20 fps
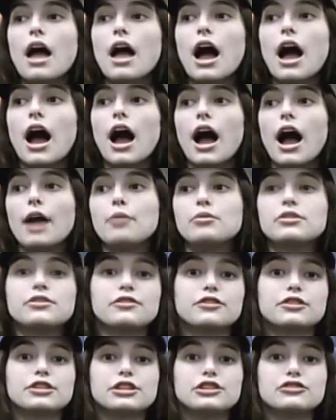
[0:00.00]
I was
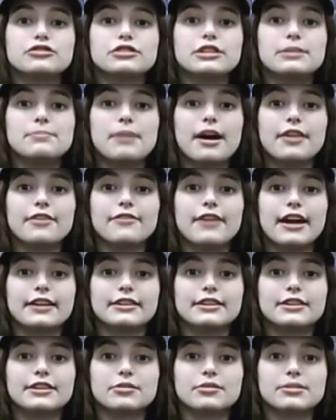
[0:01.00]
first interested by the
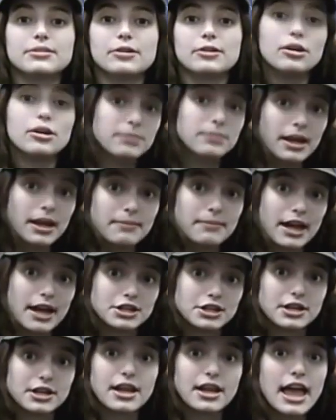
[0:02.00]
fact that there was something called blood
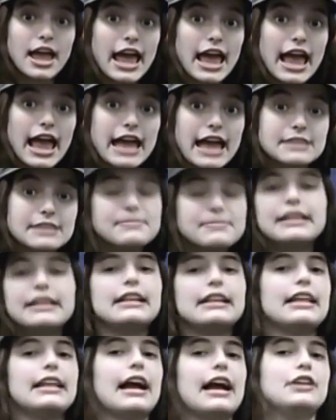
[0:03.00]
magic, and
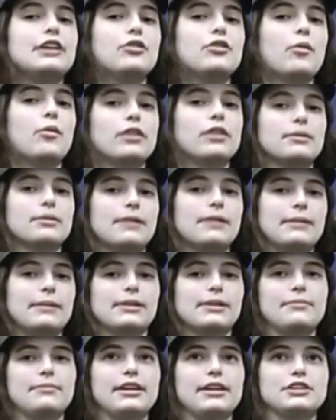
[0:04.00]
immediately I knew I wanted to play
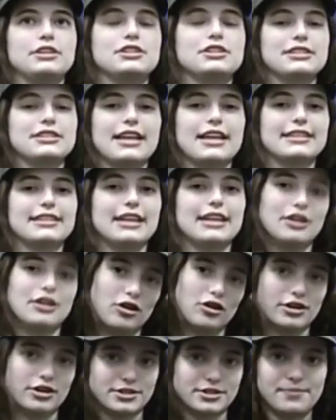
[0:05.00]
blood mage, because that
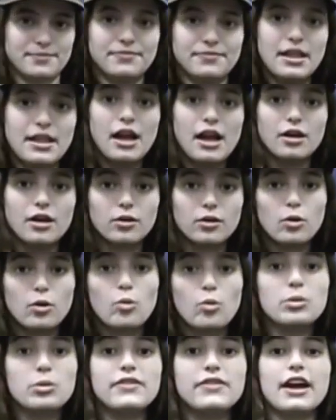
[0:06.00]
sounded awesome.
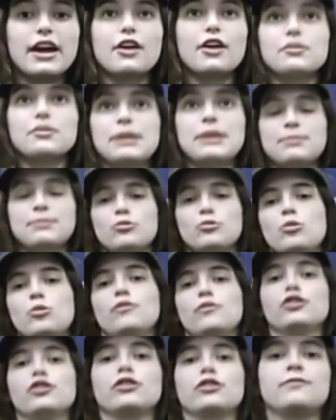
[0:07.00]
We've had other people who
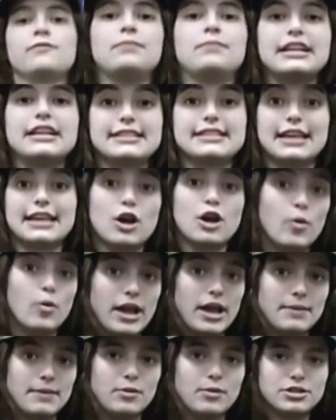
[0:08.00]
have heard of places like
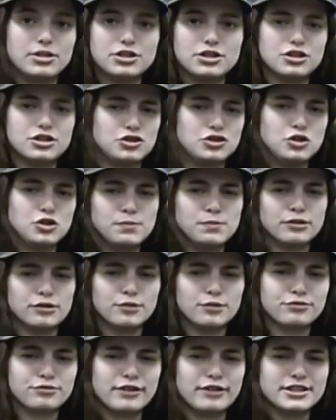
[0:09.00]
Hueve, which is a super
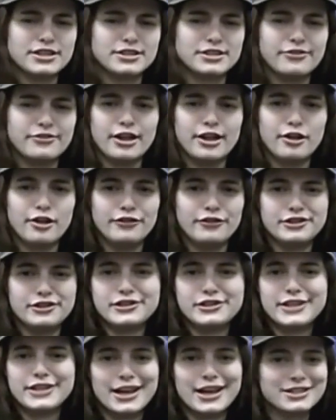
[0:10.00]
oppressive, elvish,
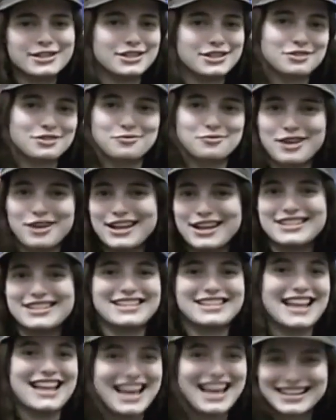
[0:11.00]
sexist,
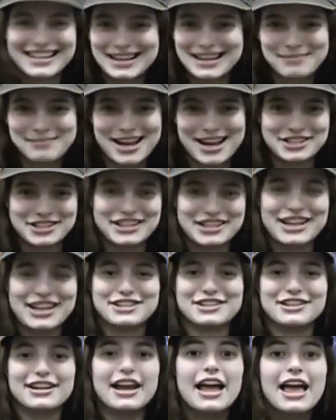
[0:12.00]
racist, anti-magic
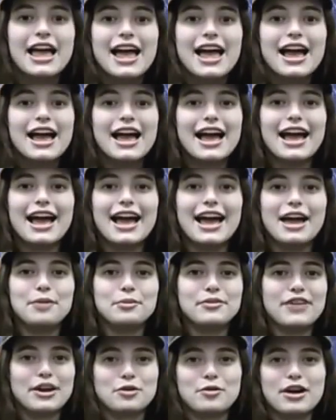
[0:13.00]
nation,
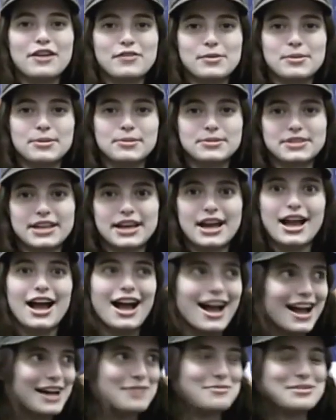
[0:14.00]
and we've had quite a few people say,
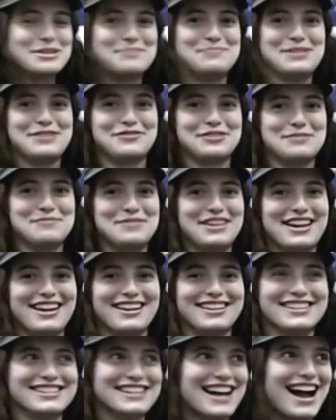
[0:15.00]
I want to be from
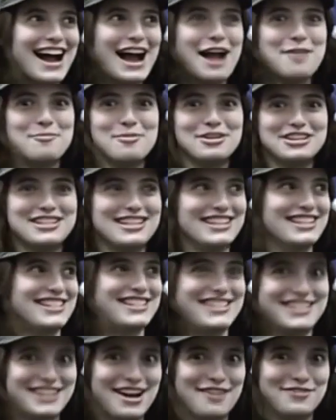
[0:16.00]
there, because I want to
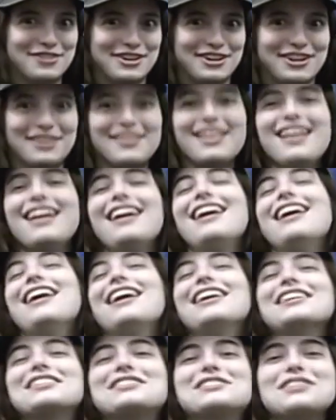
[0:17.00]
suffer.
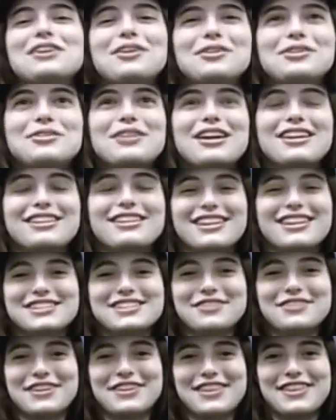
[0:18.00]
So you get a lot of
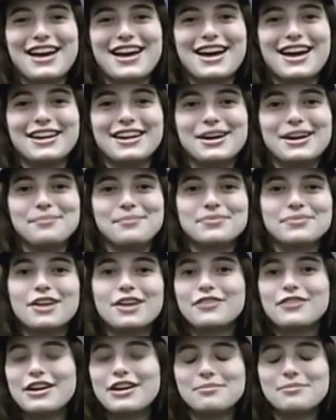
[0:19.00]
stuff like that.
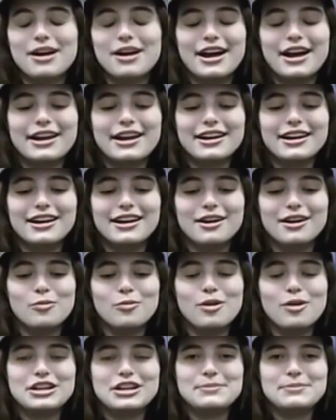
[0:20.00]
A friend of mine
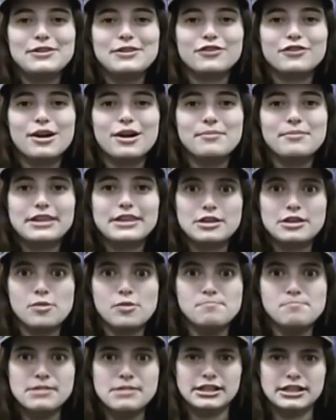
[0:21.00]
wanted to be from the
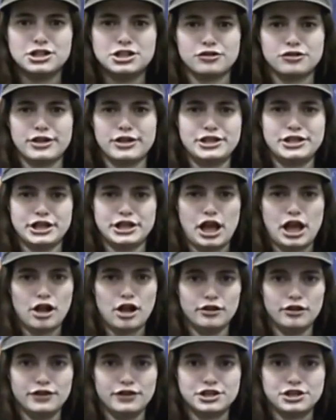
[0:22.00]
militaristic,
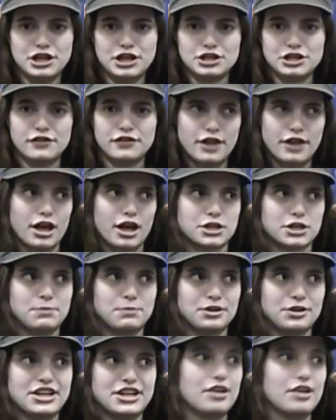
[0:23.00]
elvish nation of
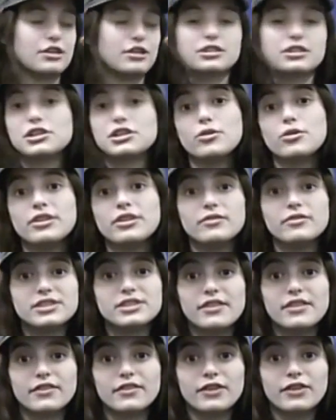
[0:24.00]
Exbalterra, because no one
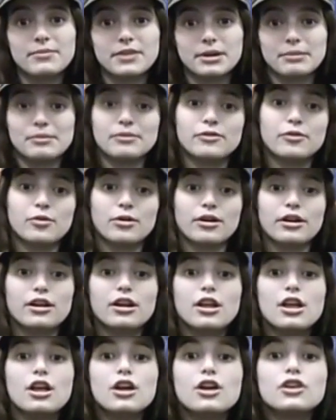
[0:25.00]
was ever from there before.
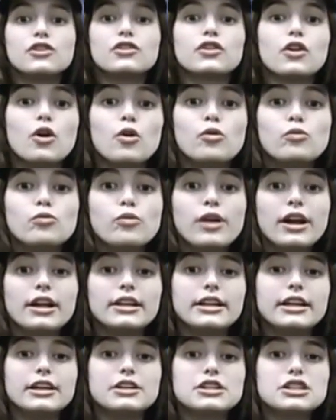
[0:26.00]
So
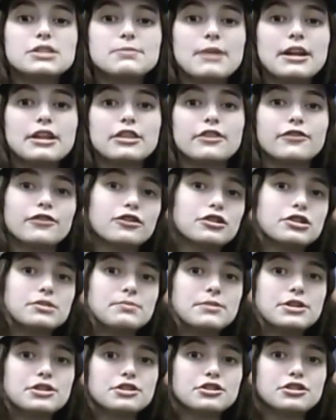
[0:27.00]
really, just spending the
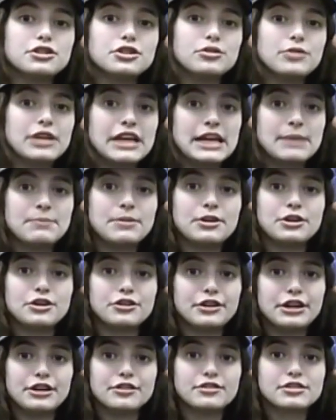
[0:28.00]
first mission or two keeping
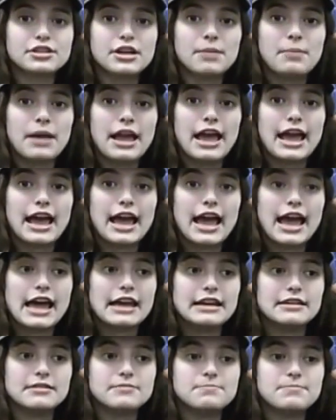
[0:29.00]
your ears up
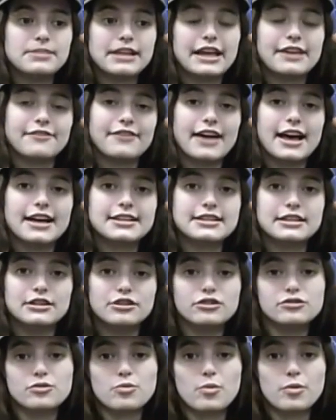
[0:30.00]
and playing fast and
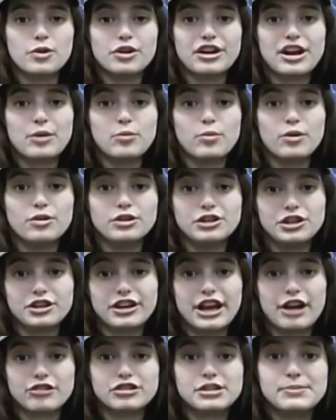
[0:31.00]
loose with what you want
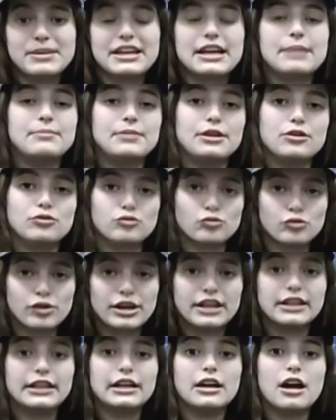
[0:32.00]
your character to be can be a
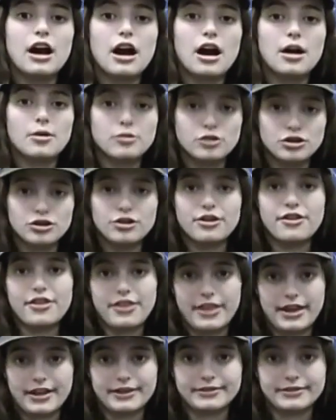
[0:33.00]
really good thing.